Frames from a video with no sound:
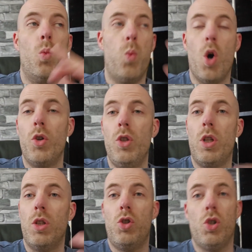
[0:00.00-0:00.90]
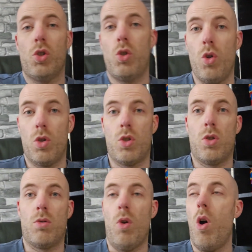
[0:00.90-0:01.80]
One, you can just do it
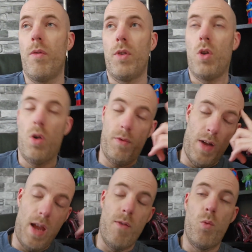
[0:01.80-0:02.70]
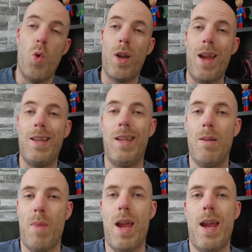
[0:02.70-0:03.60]
off the cuff. I have one idea.
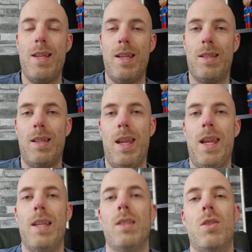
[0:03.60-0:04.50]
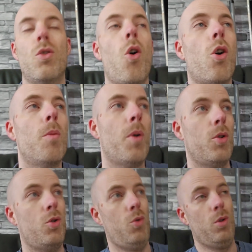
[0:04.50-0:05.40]
My idea today is to talk
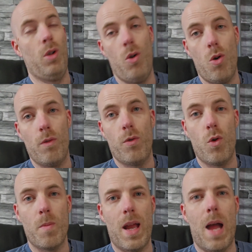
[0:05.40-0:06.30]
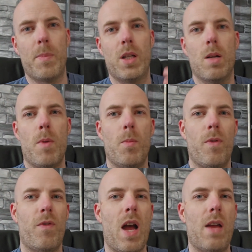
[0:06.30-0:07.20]
about doing long form. I happen to come up with
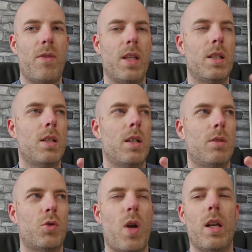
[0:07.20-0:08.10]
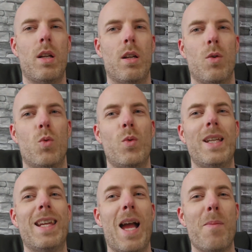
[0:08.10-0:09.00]
5 things that I'll try to
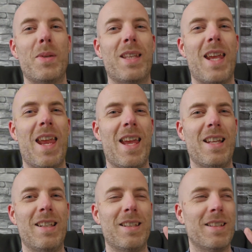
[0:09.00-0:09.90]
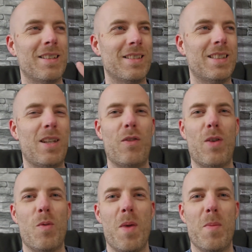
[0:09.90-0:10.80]
recap at the end and see if I
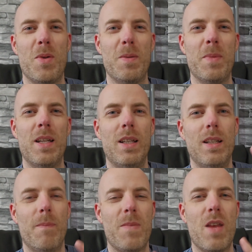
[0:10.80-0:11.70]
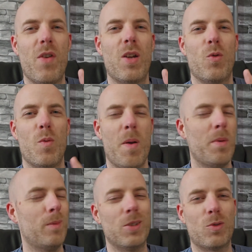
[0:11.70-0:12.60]
remember them. If I don't remember
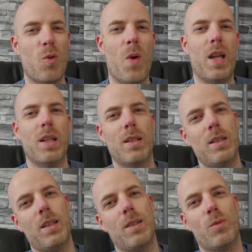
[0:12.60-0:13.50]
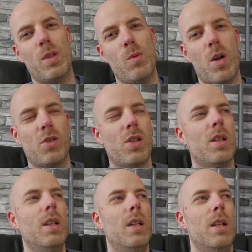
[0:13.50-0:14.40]
them, just rewind it and you can rewatch it.